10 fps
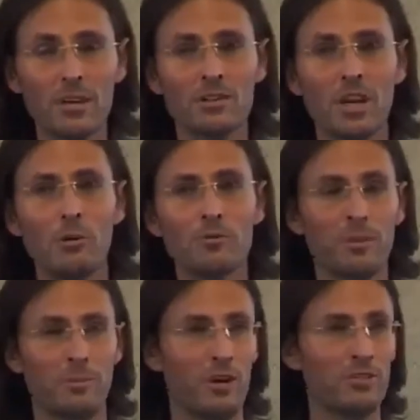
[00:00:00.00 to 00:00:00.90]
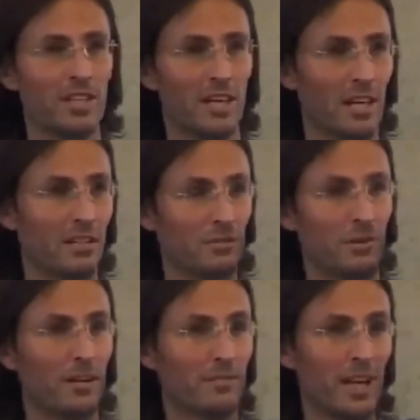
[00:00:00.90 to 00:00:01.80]
Because I was promoting a
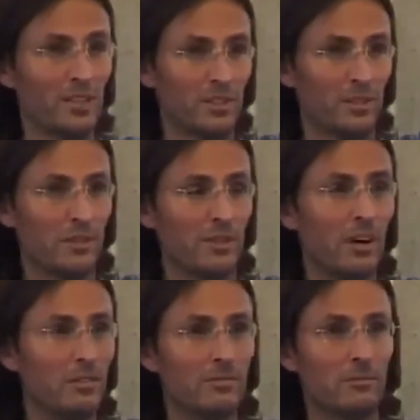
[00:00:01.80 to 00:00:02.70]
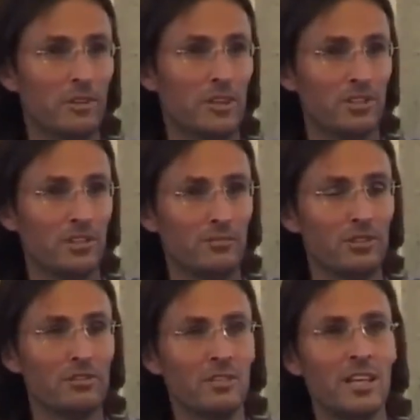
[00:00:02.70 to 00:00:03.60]
direct relationship with God, with each
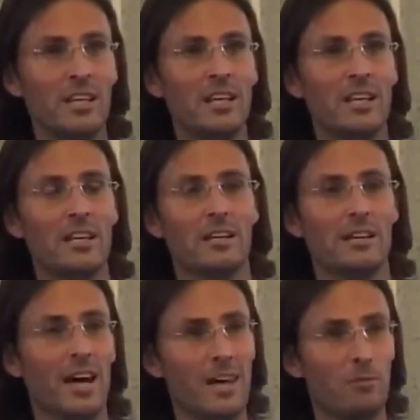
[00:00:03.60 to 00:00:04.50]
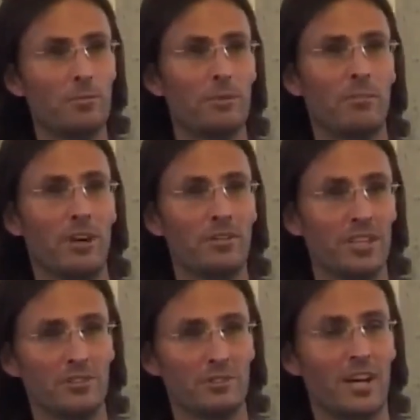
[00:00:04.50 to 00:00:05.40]
individual. They were
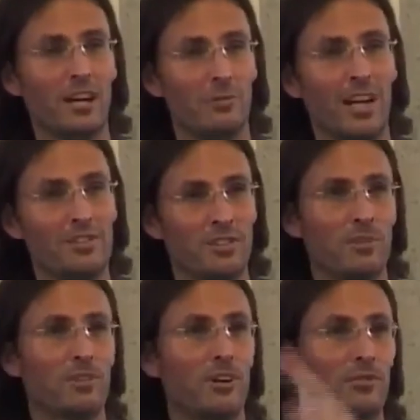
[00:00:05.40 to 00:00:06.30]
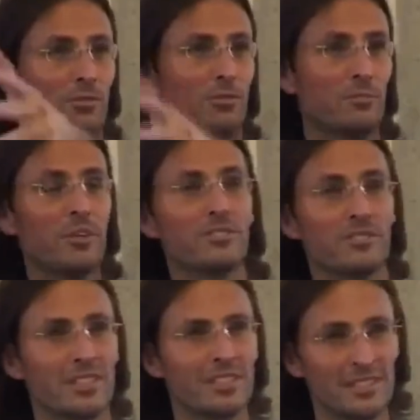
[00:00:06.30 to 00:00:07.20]
promoting a relationship with God through the
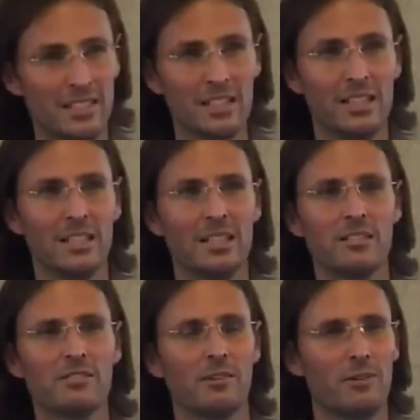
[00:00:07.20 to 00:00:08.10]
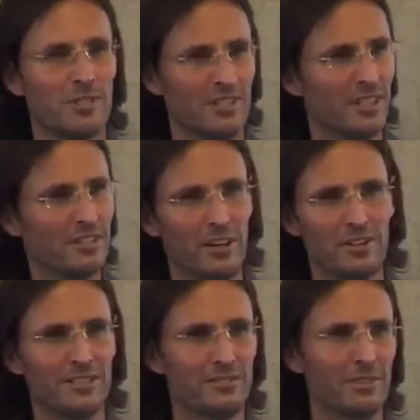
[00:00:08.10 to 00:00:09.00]
priesthood. So obviously a
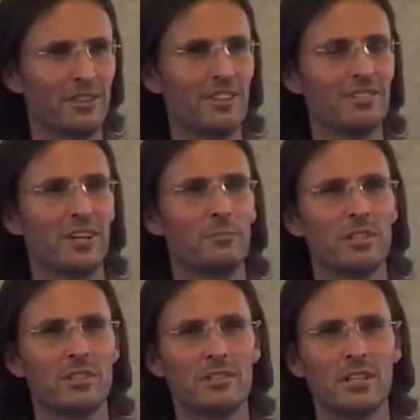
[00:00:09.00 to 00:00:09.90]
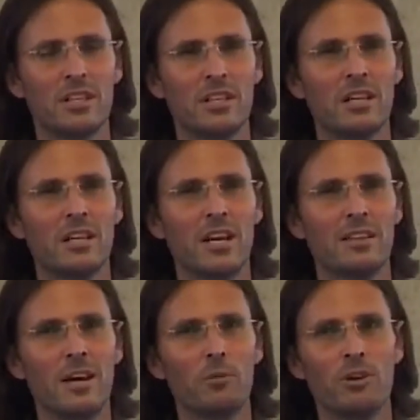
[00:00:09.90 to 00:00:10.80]
totally different concept.
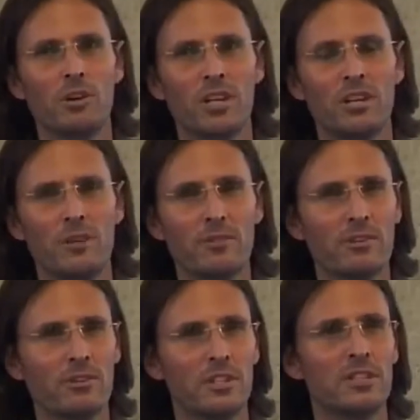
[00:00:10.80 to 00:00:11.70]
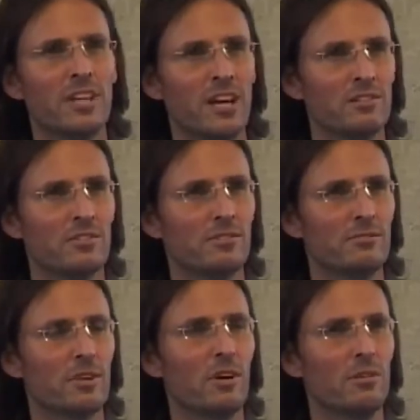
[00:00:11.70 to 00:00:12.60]
And they were earning over 30 tons
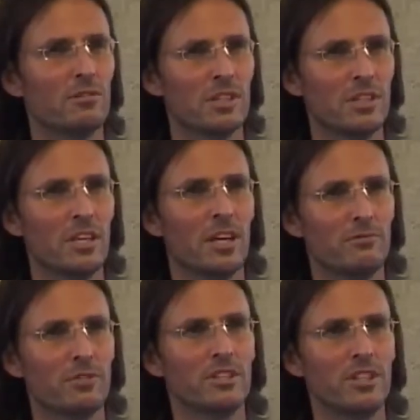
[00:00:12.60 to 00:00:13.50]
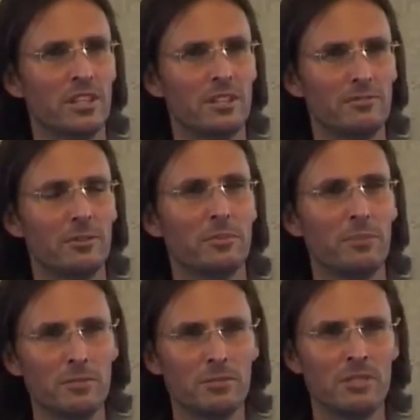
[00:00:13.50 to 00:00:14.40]
of gold every year from the
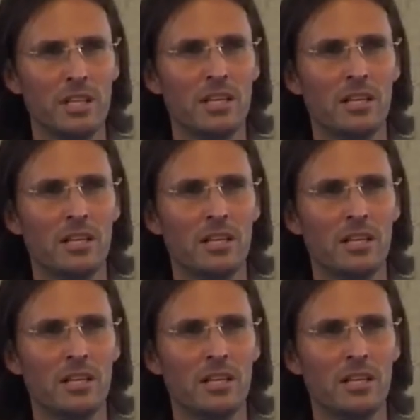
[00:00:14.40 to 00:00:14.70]
people.